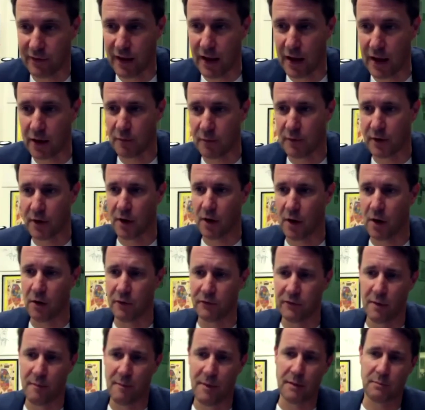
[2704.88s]
an argument, oh,
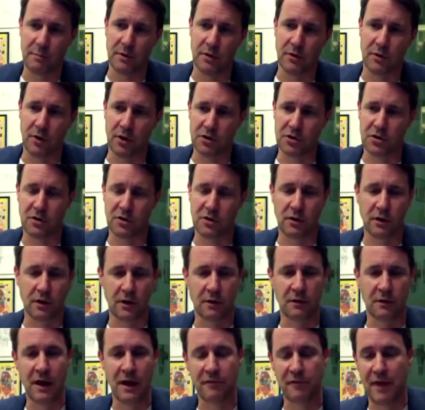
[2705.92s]
there might be not
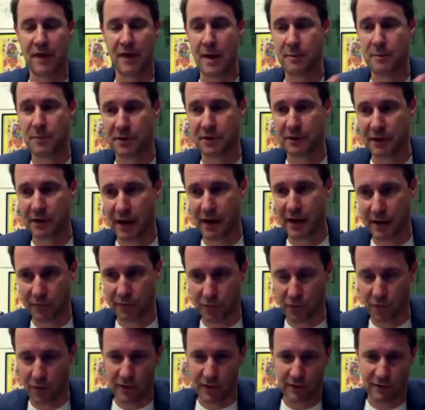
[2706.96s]
enough appetite
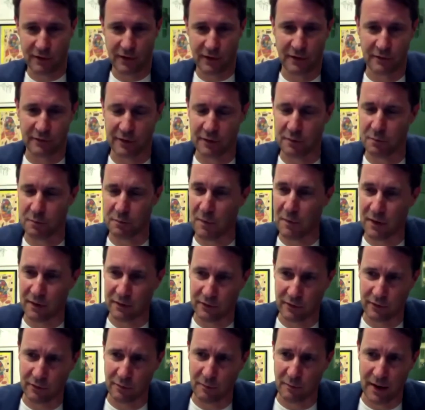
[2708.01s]
for it, and
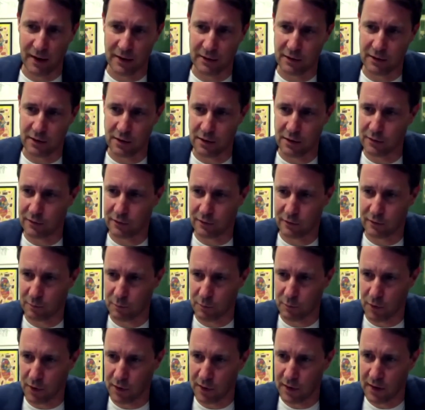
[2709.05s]
this might kill the
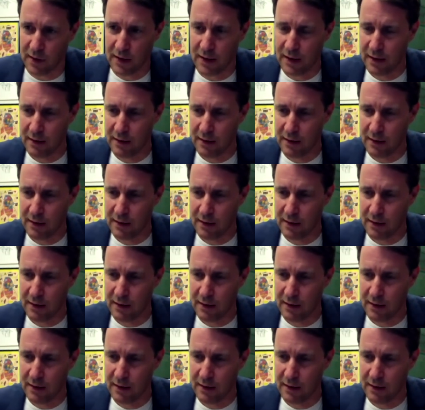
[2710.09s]
sport.